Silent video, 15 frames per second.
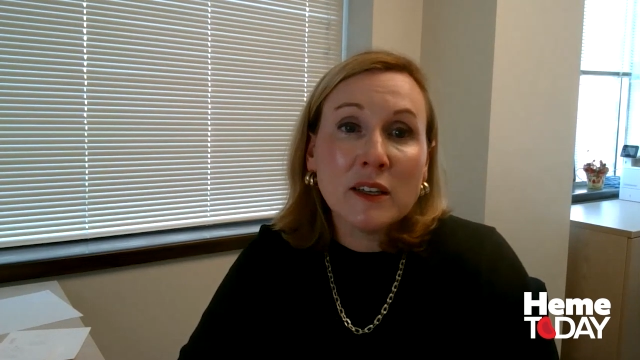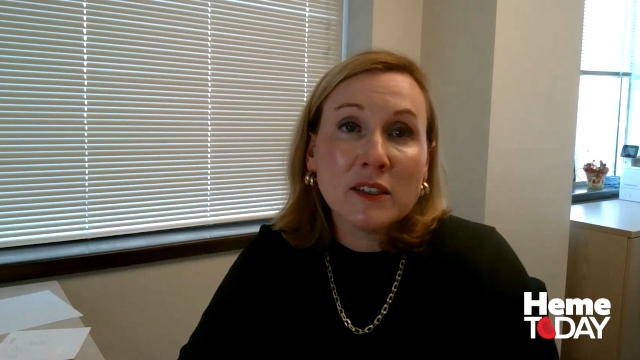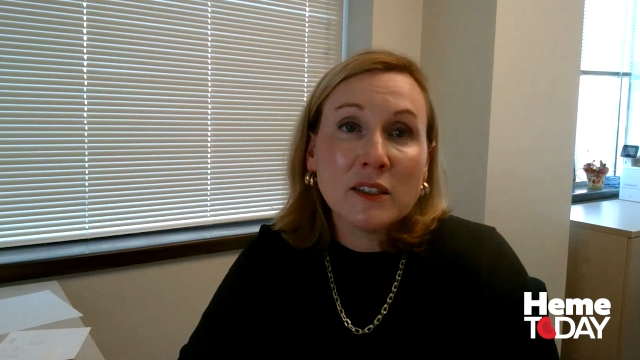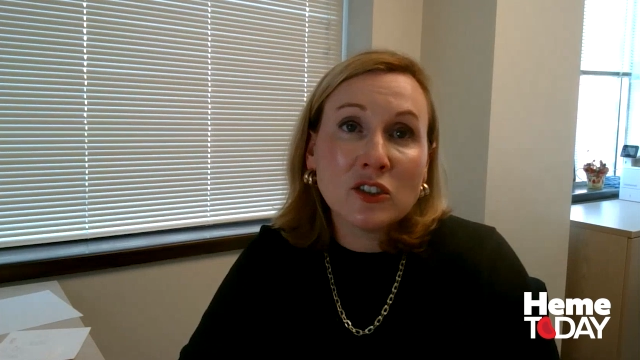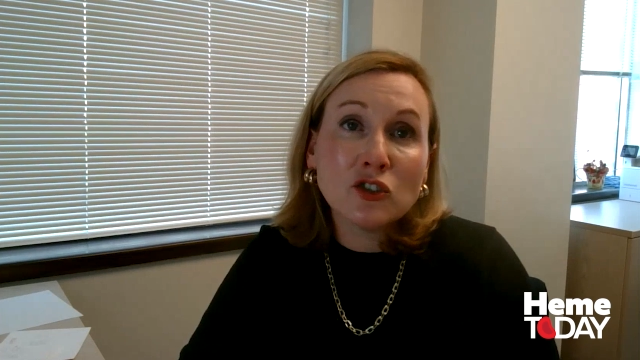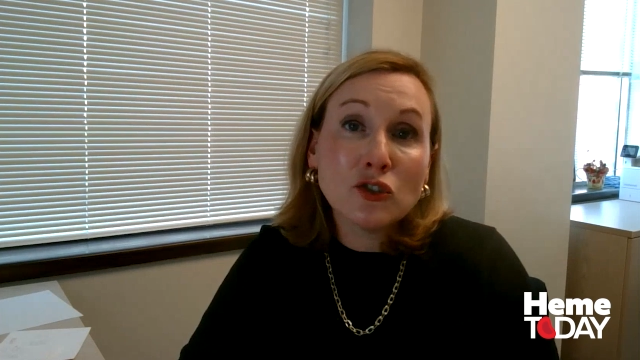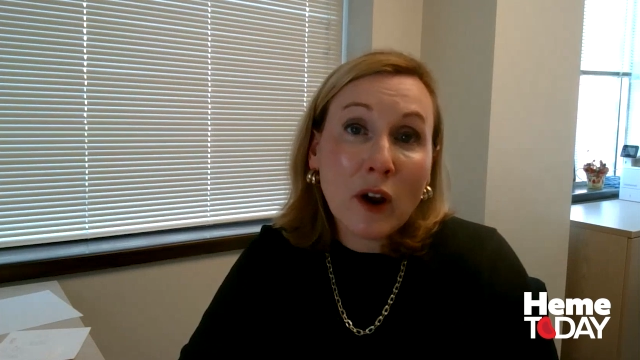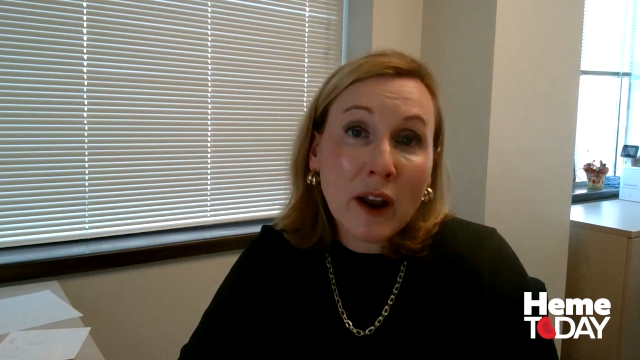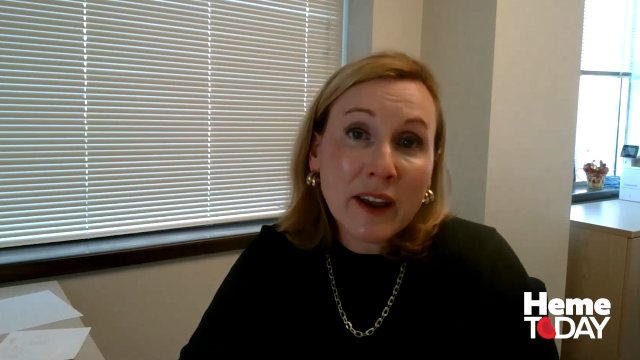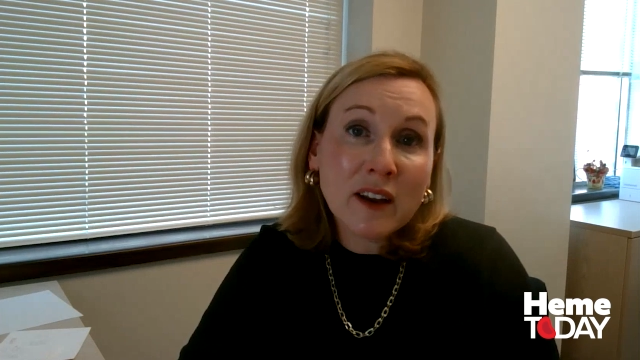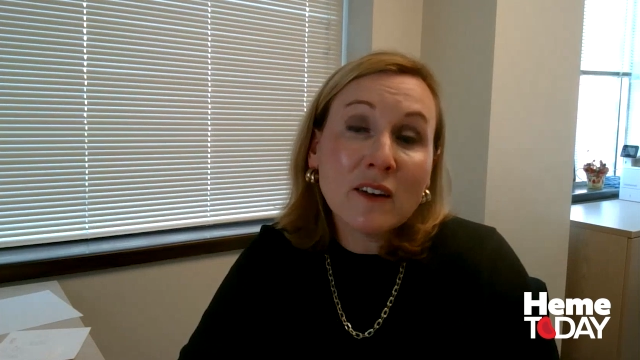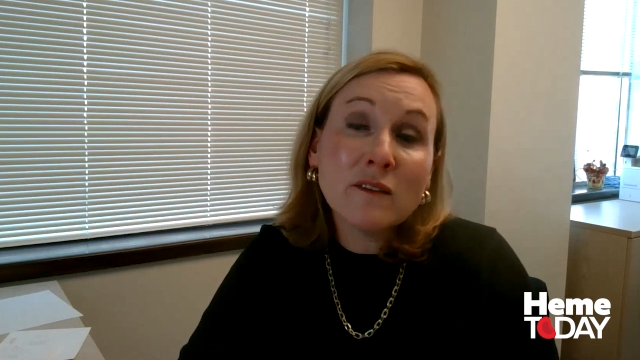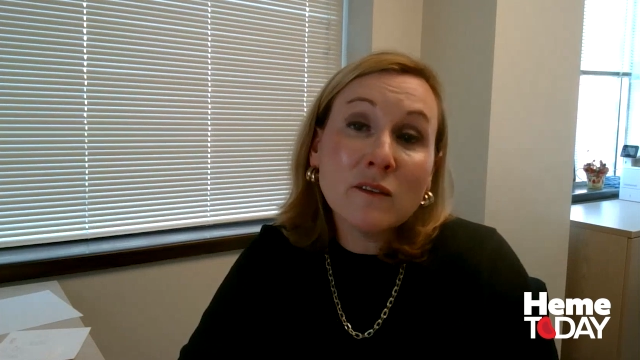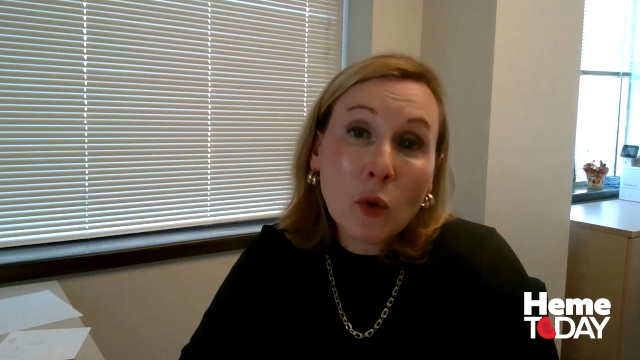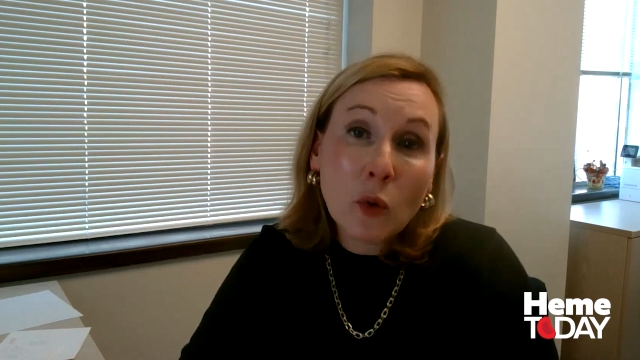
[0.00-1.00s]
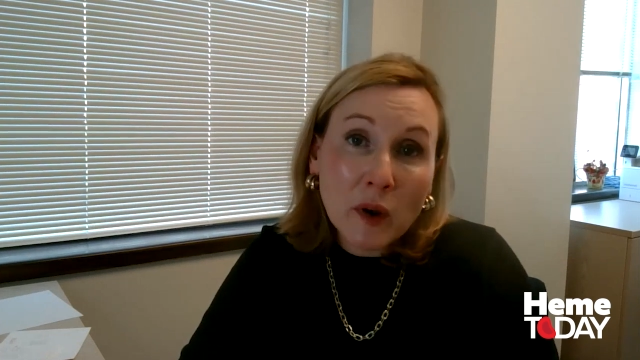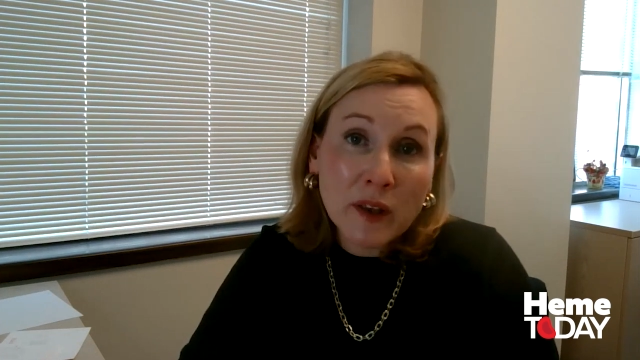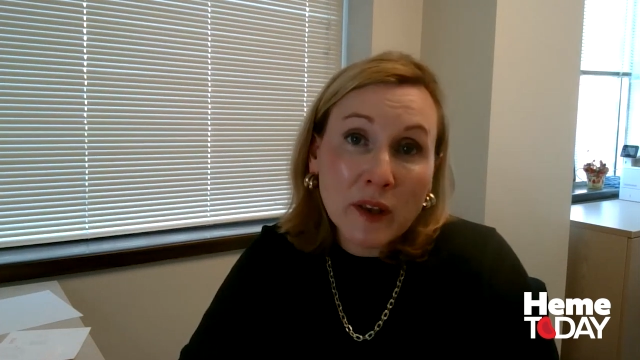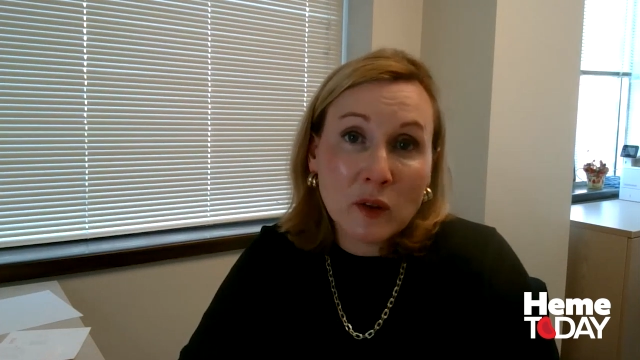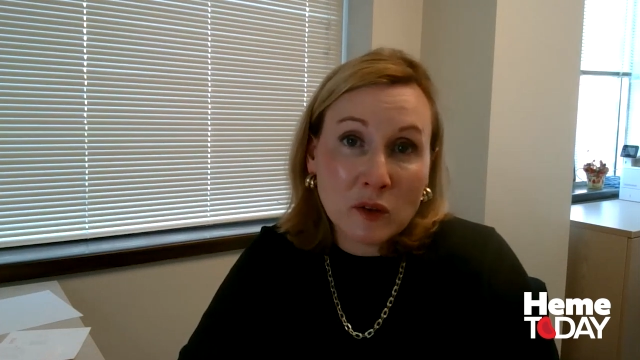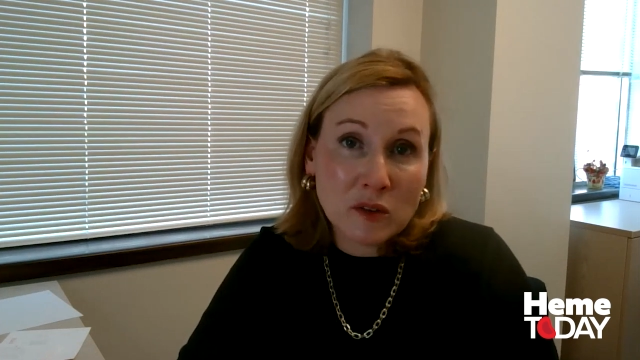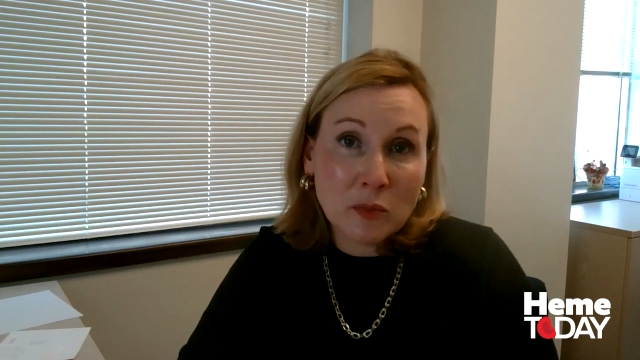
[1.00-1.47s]
to try and
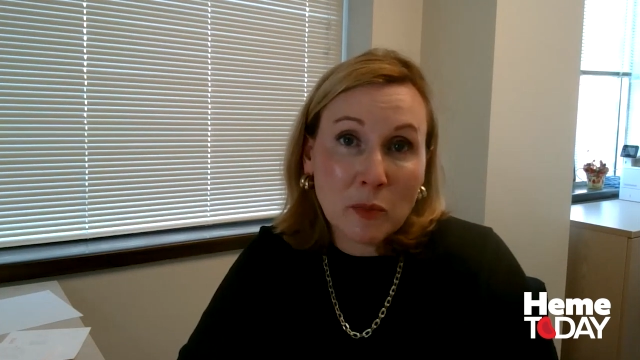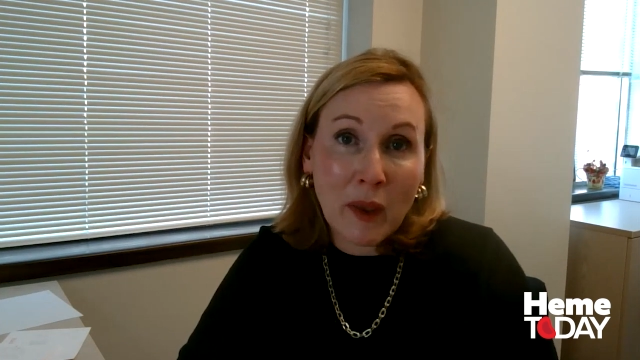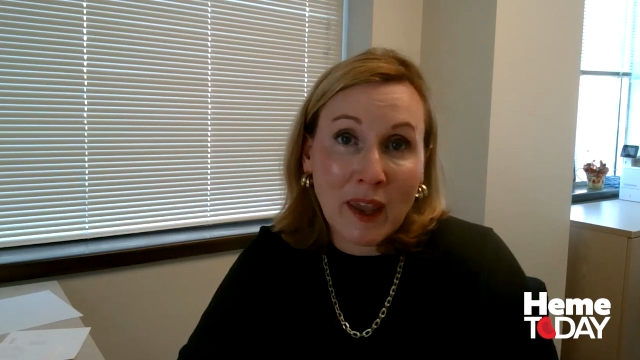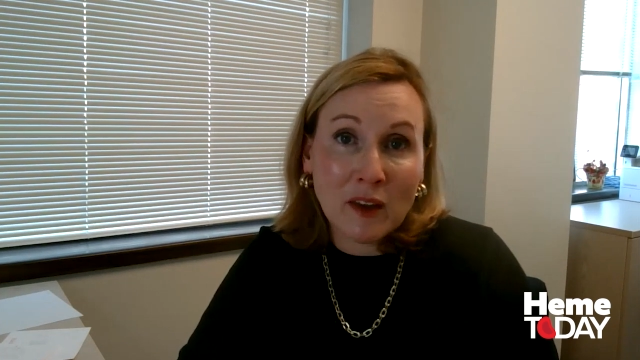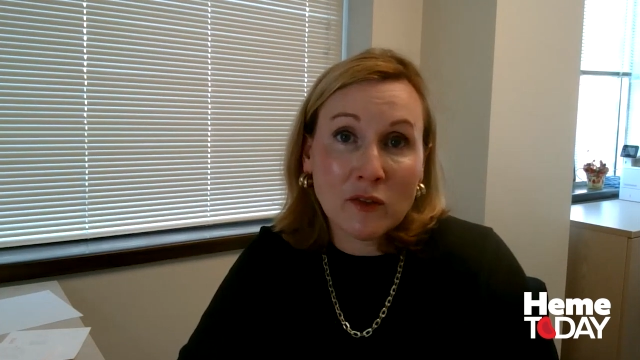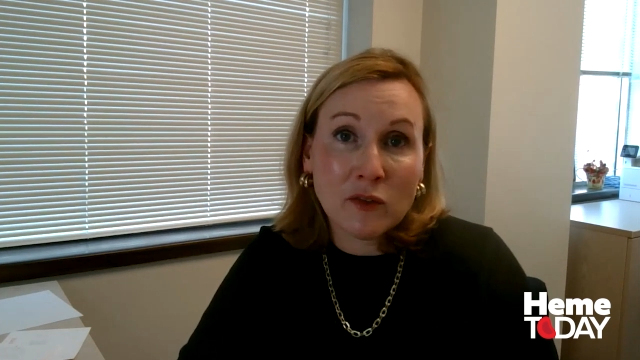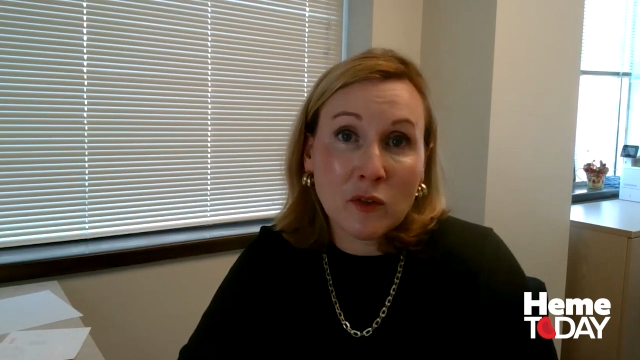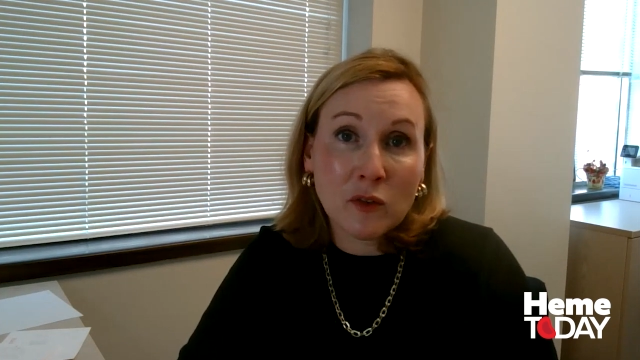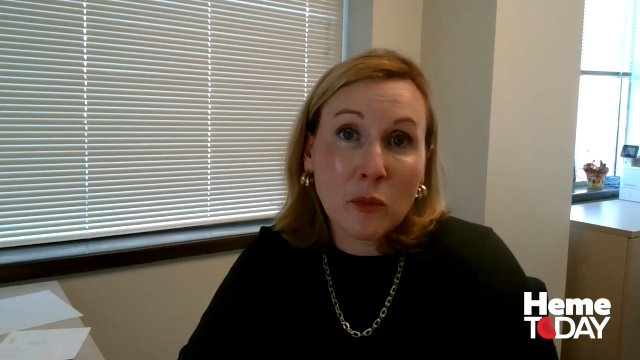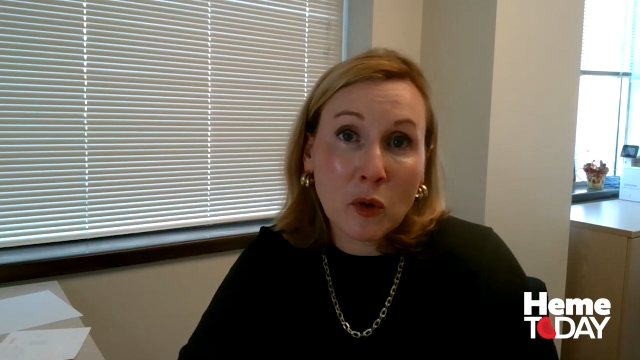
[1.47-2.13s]
avoid those painful